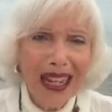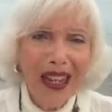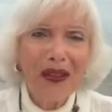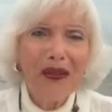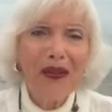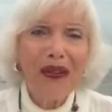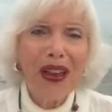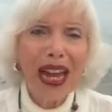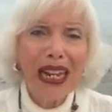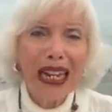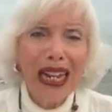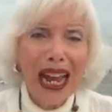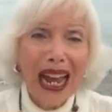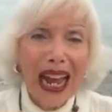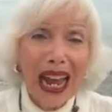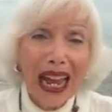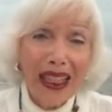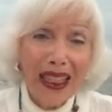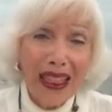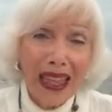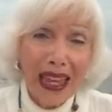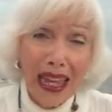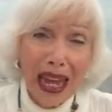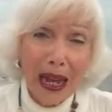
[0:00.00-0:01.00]
In fact,
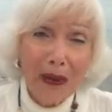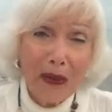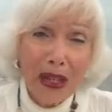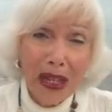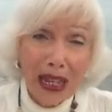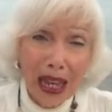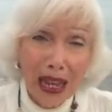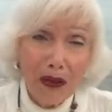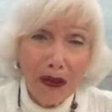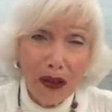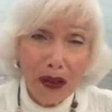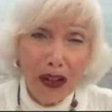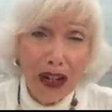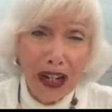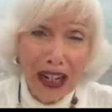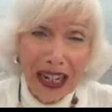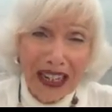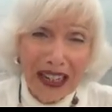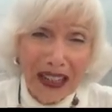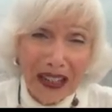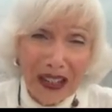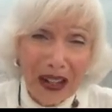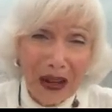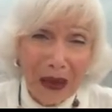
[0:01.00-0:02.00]
I think I'm safer
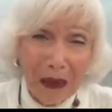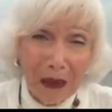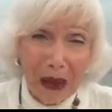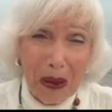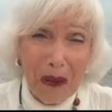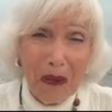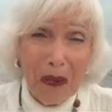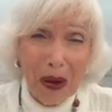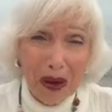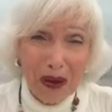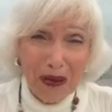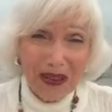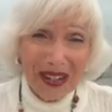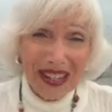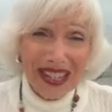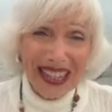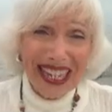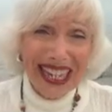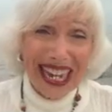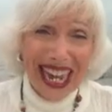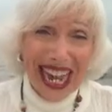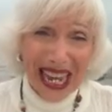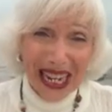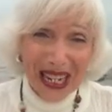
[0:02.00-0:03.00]
here, to be
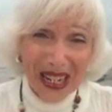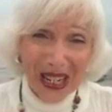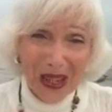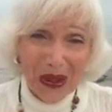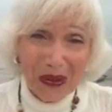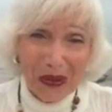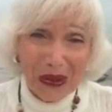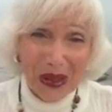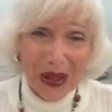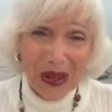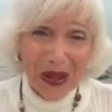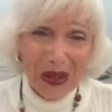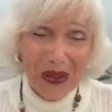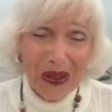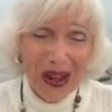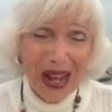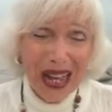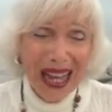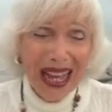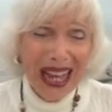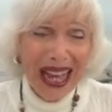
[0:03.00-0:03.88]
perfectly honest with you.